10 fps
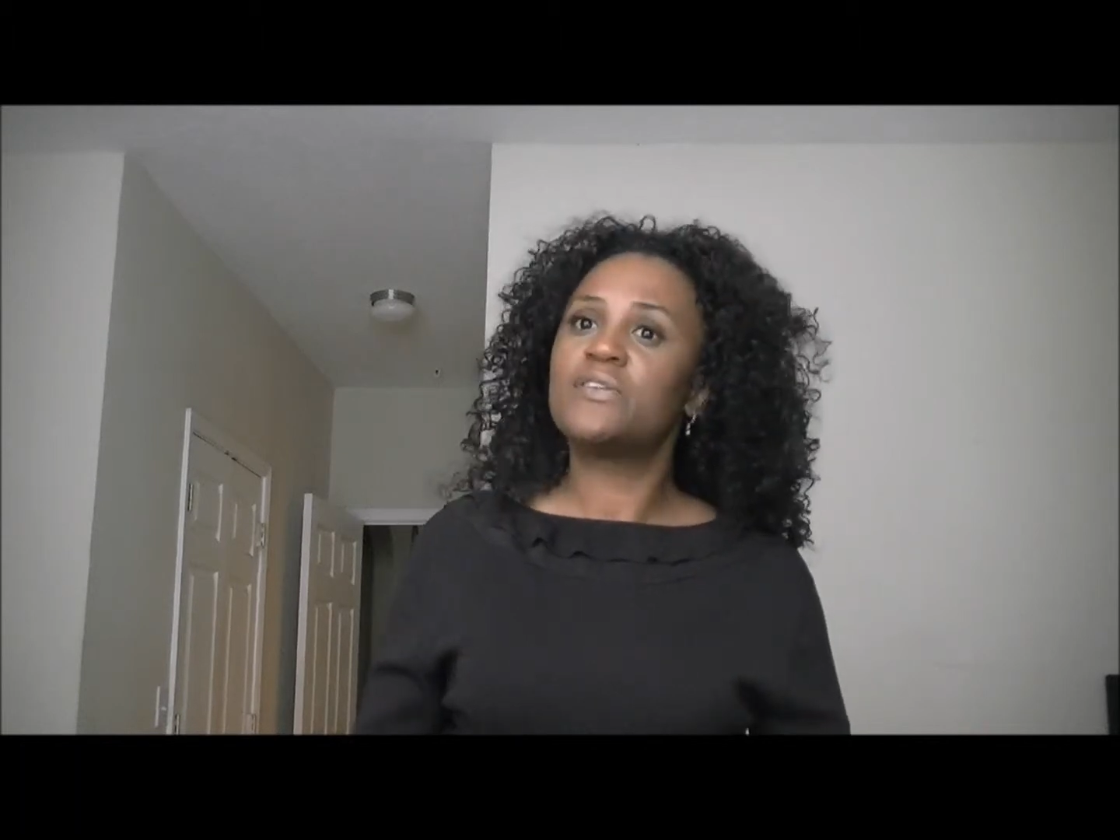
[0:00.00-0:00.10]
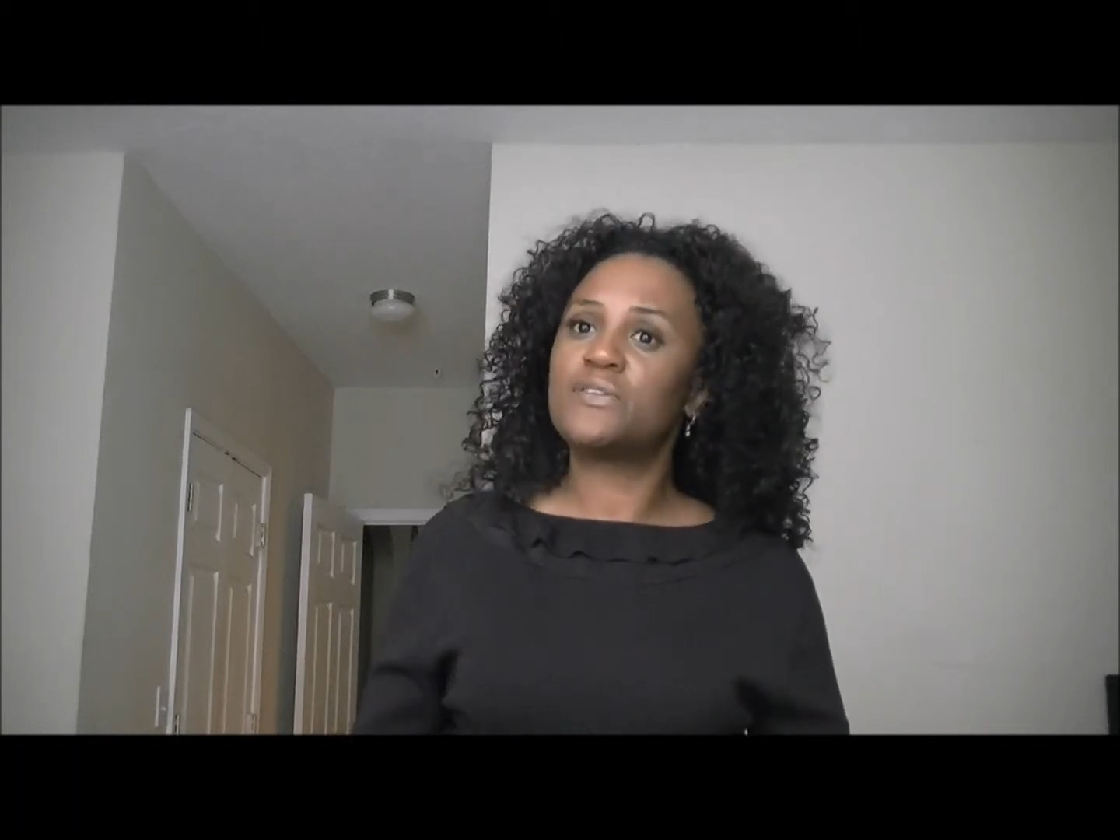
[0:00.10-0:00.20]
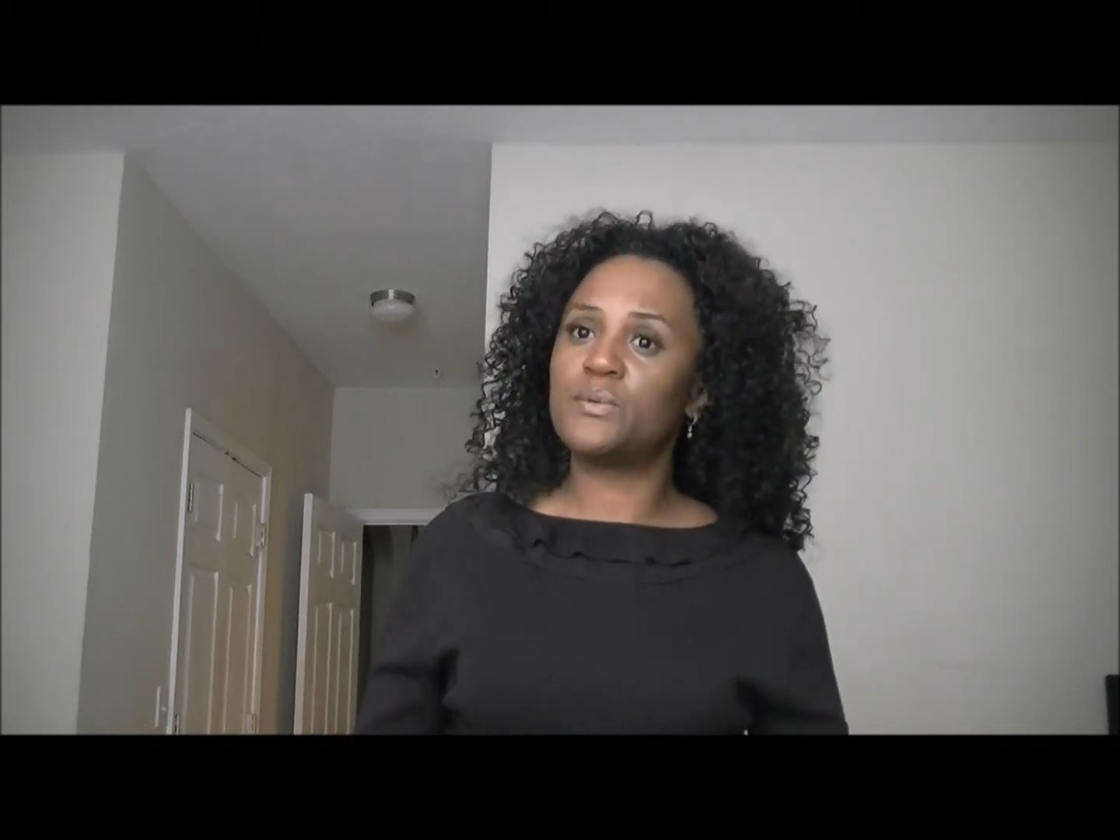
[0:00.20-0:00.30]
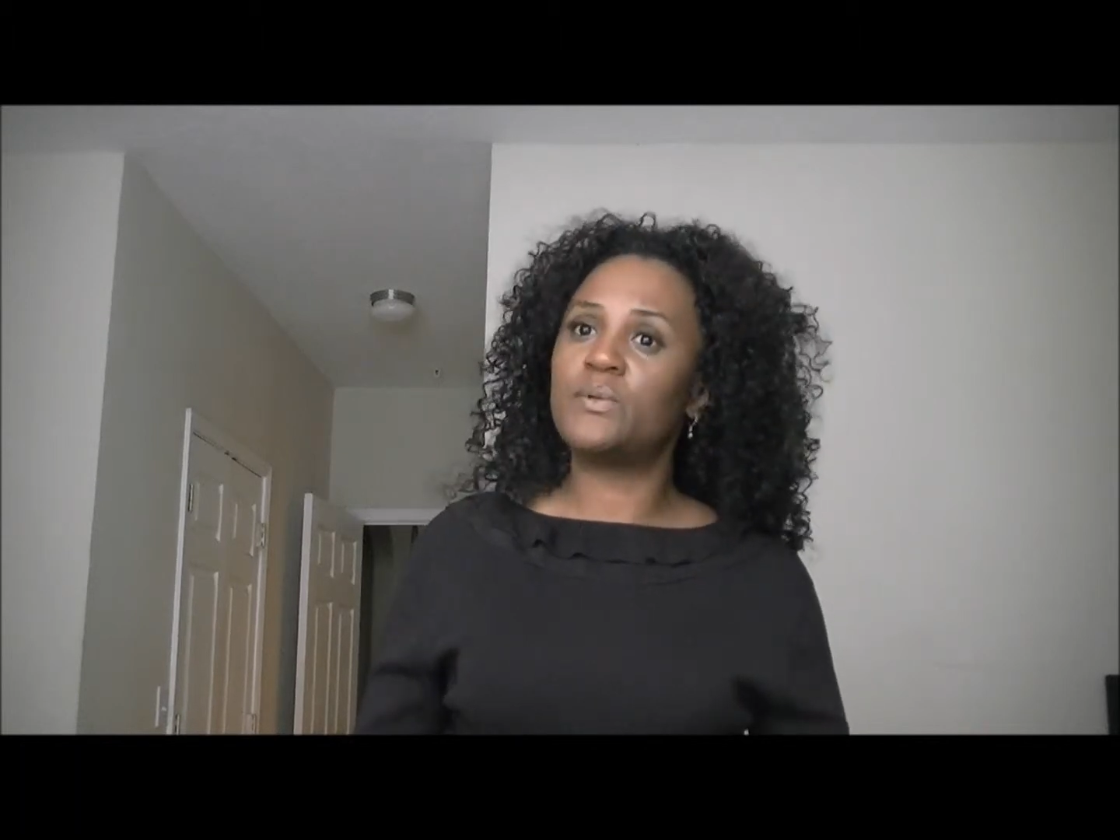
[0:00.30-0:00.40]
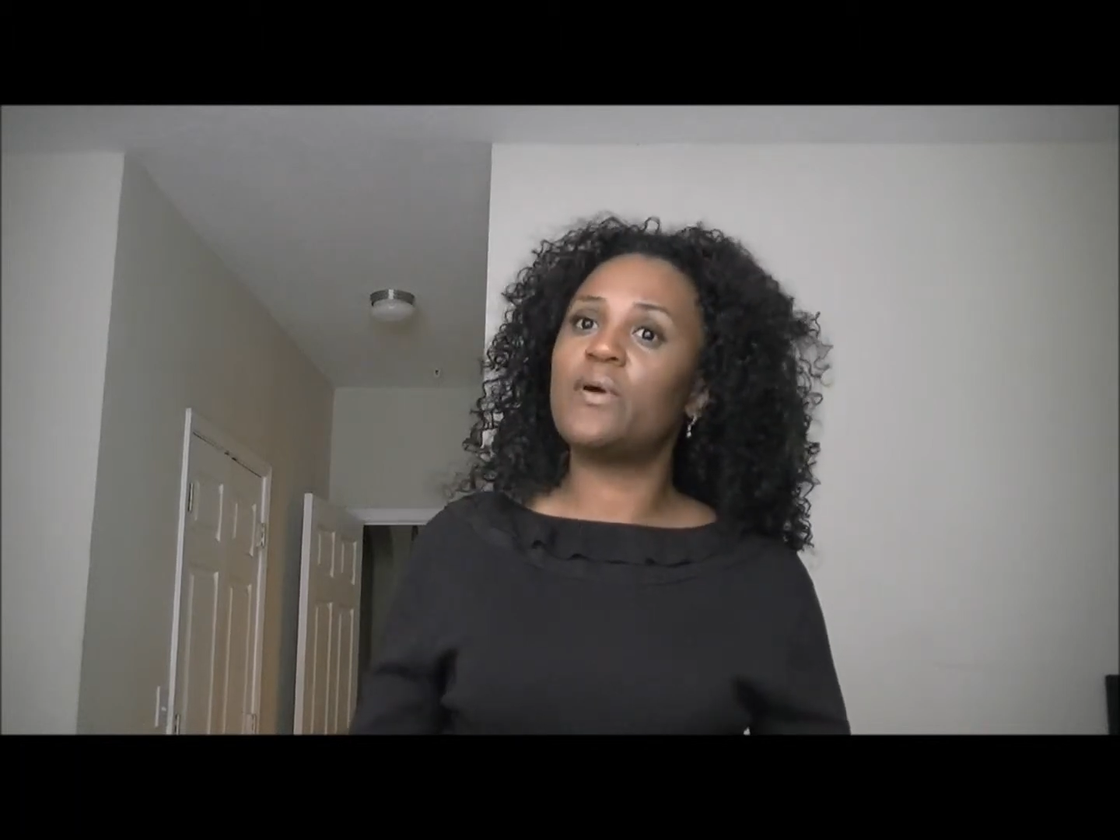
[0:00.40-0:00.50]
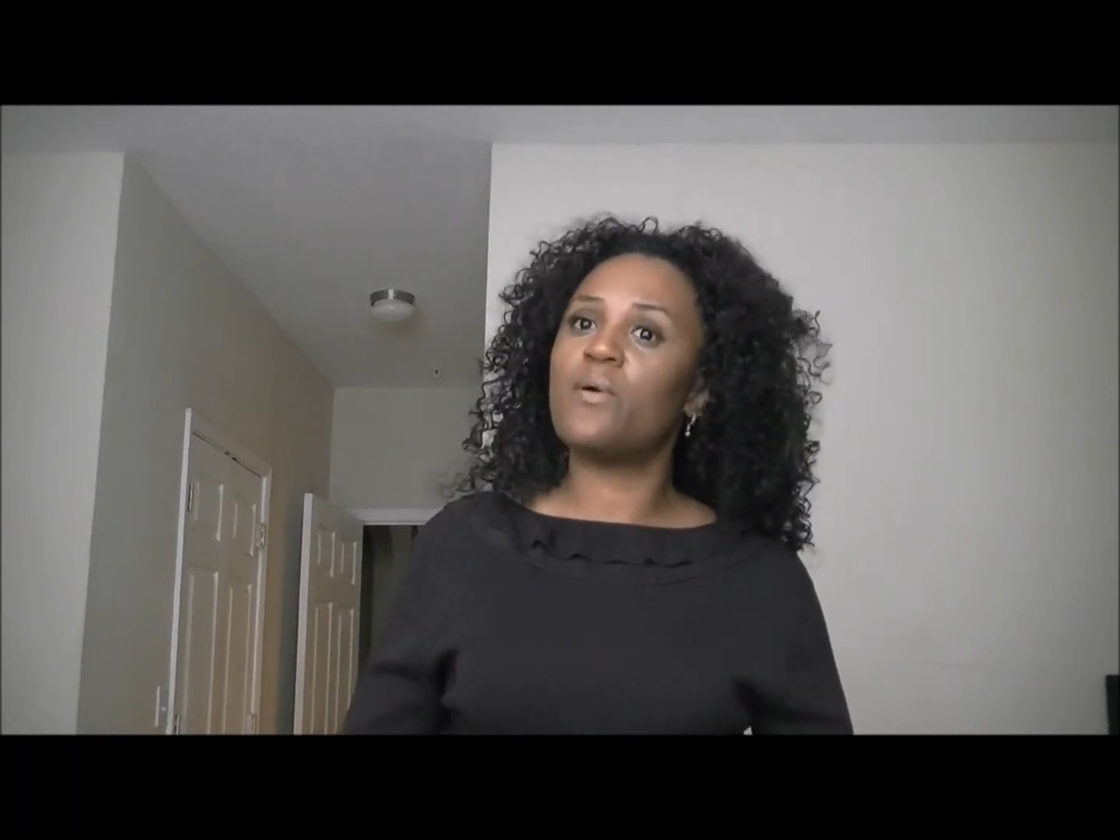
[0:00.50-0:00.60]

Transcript: sooner